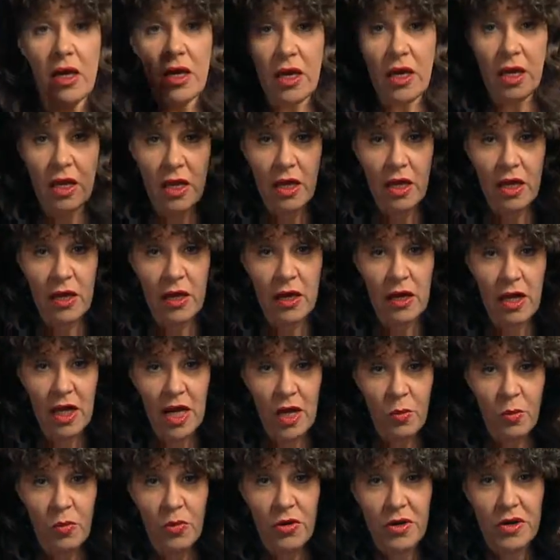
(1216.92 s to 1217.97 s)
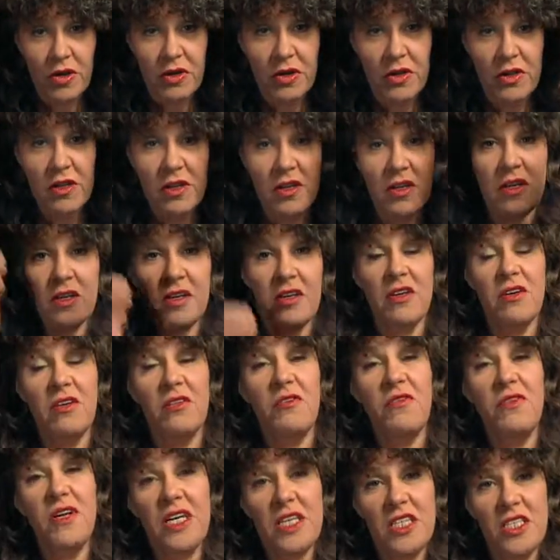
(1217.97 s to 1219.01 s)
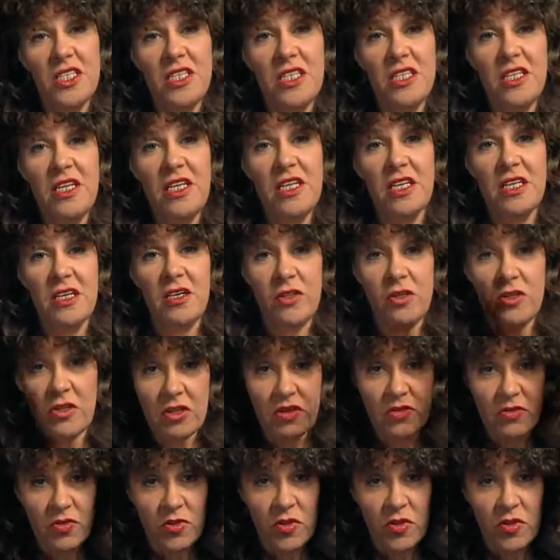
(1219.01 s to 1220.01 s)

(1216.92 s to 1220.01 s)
in an upward fashion, yeah, sort of